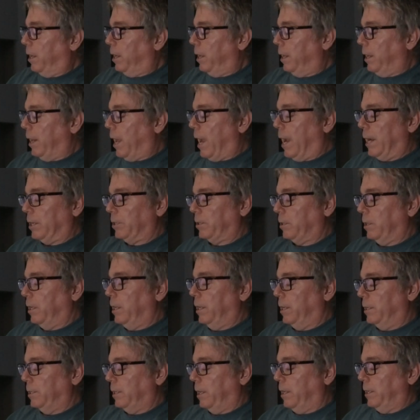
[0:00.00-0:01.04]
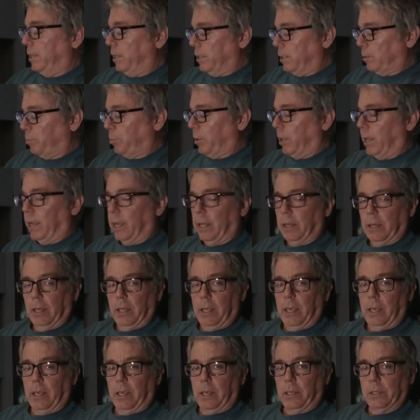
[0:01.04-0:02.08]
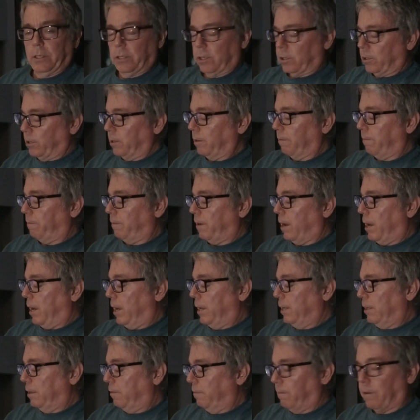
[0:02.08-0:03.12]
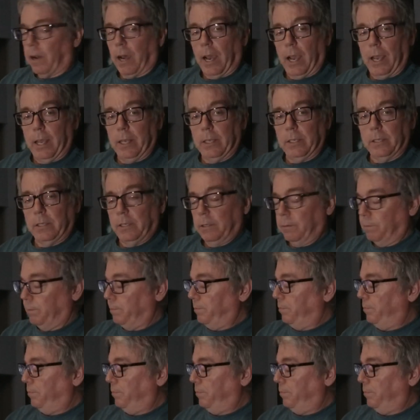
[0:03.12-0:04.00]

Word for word: It actually is a display link certified device.